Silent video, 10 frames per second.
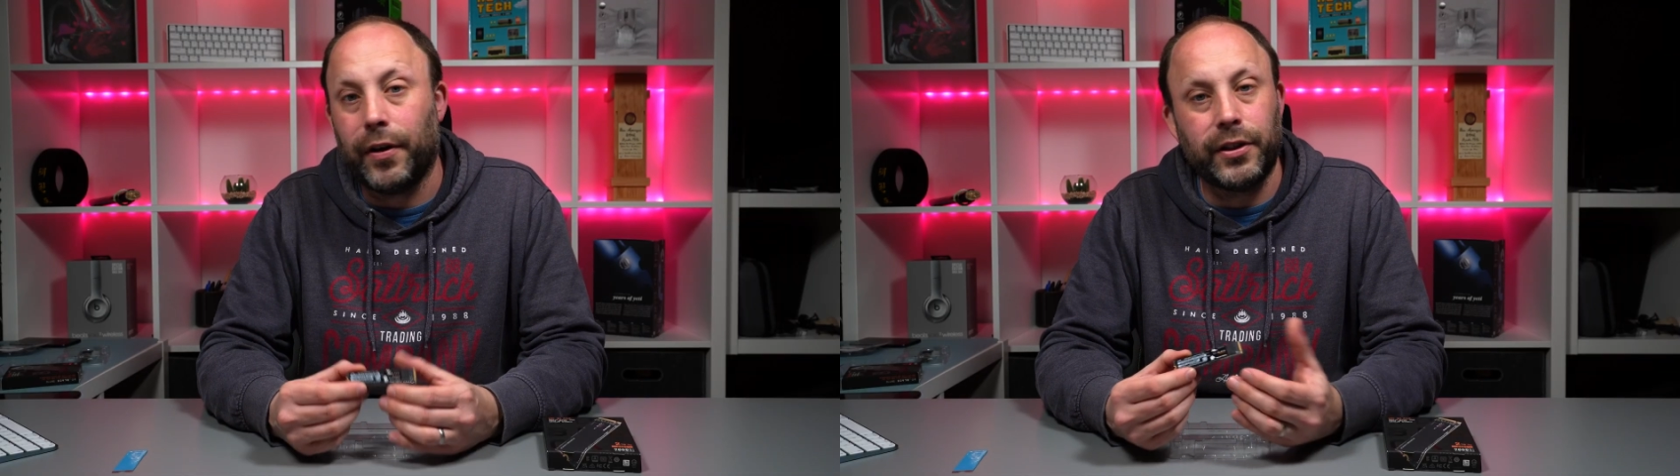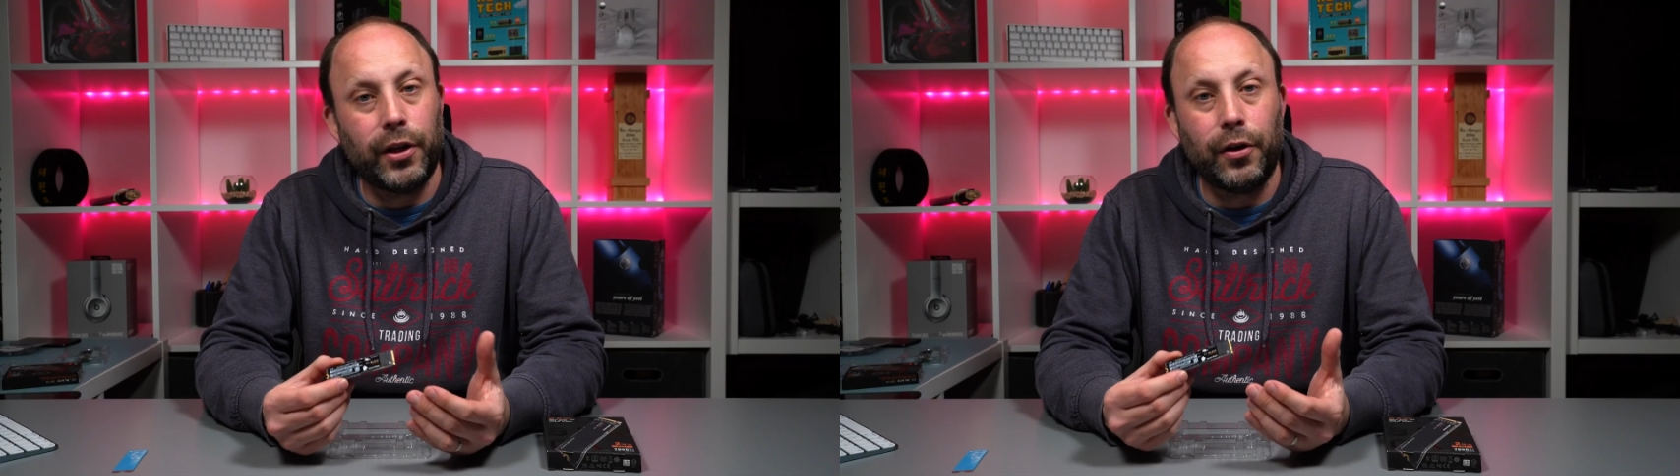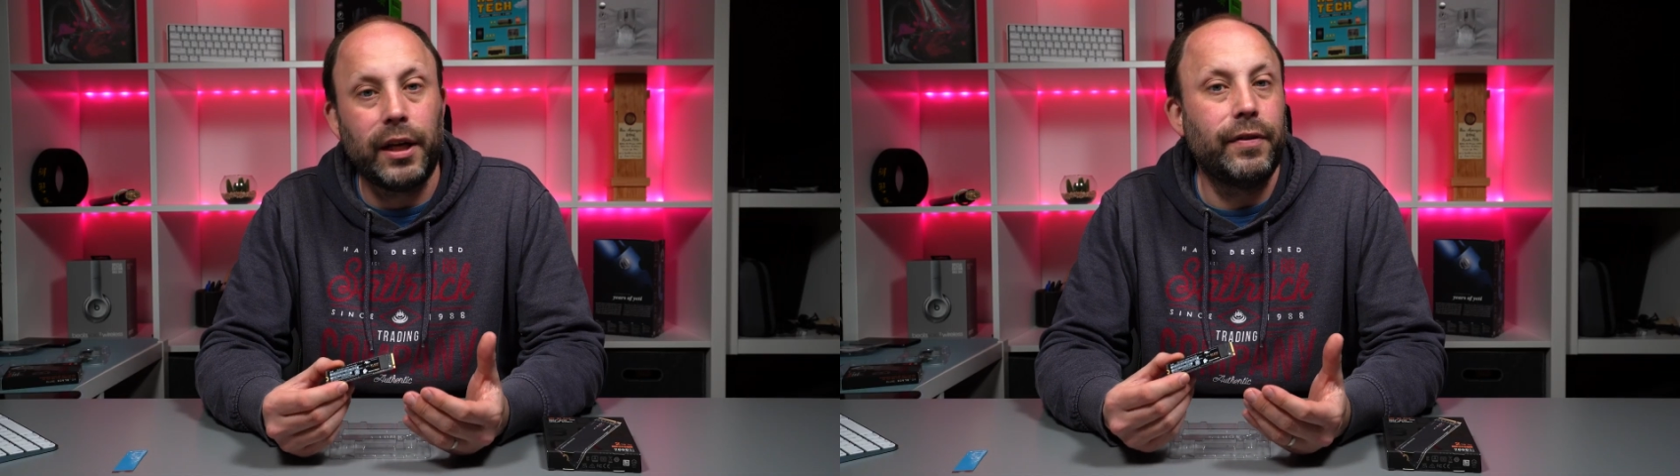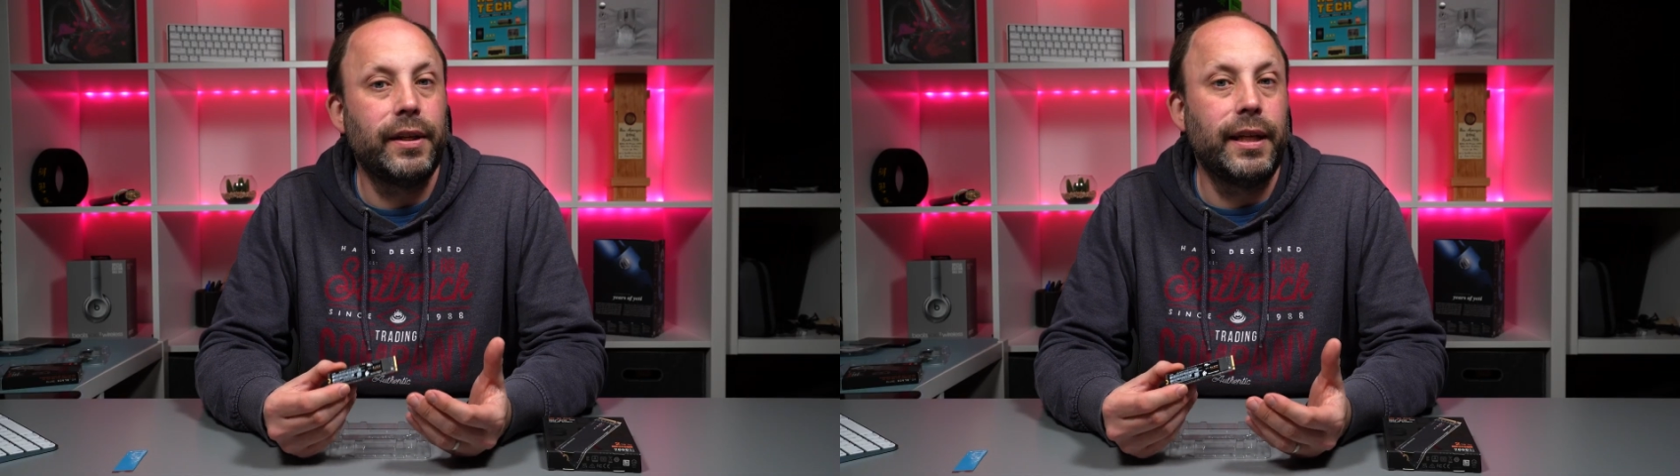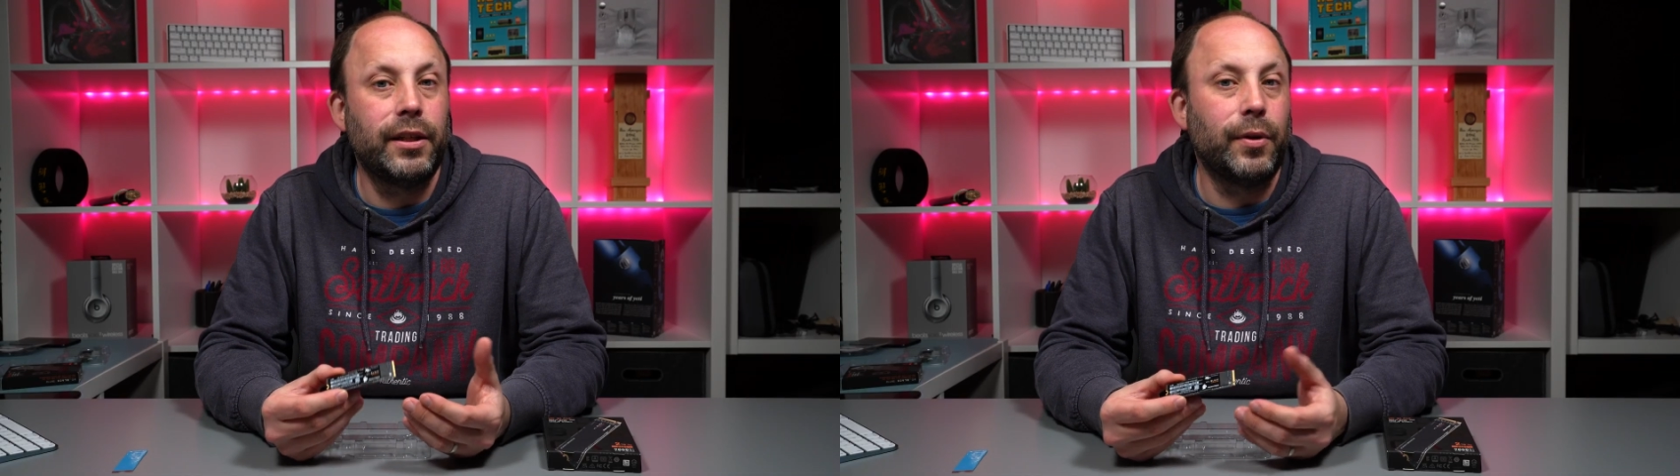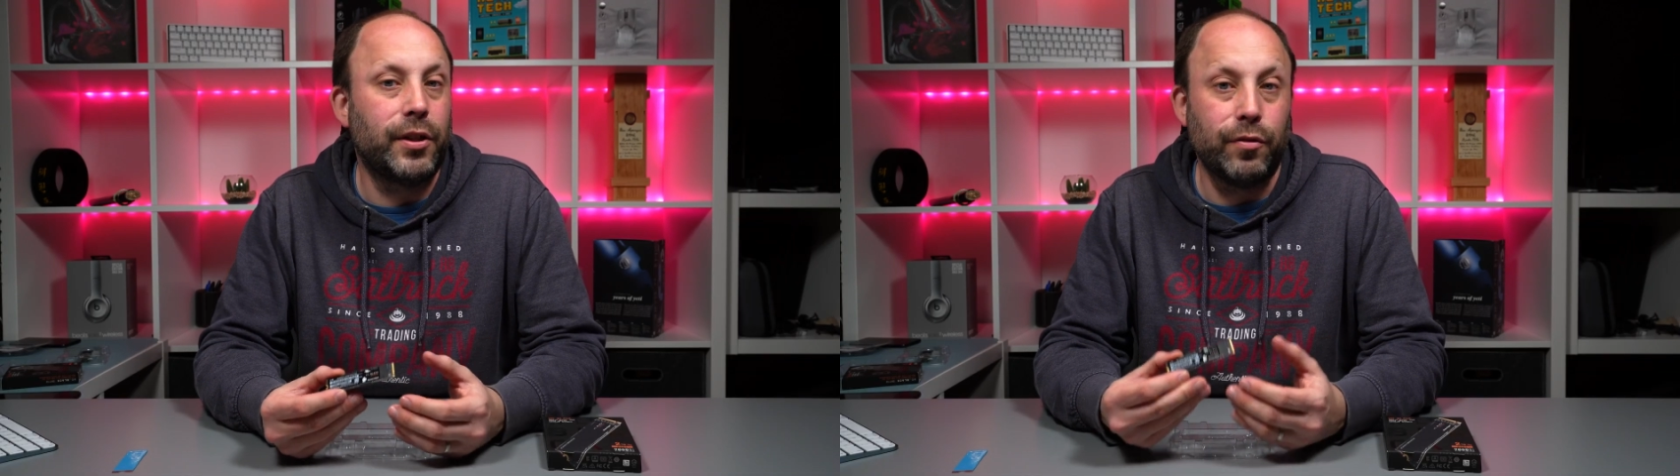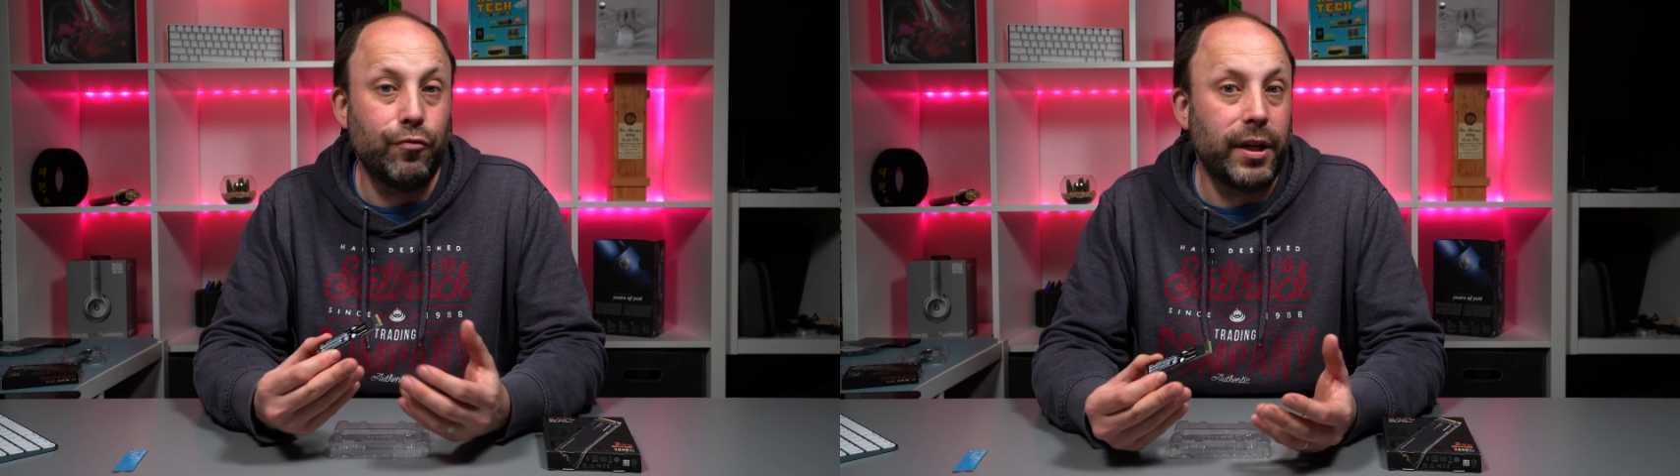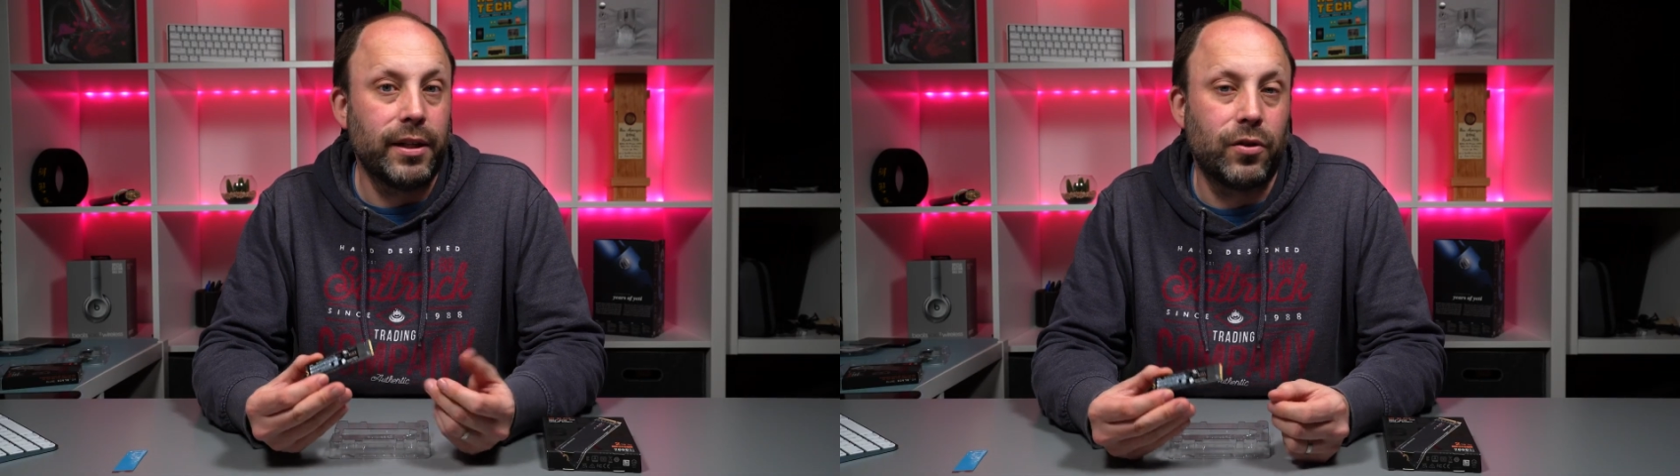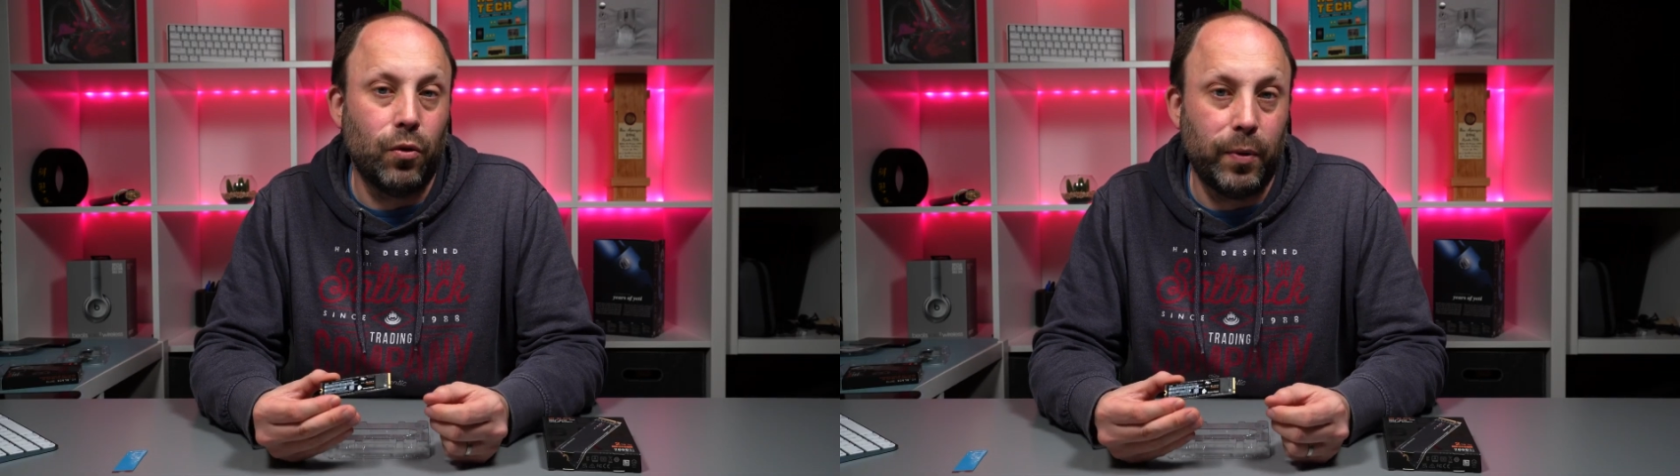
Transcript: I don't even need to actually reinstall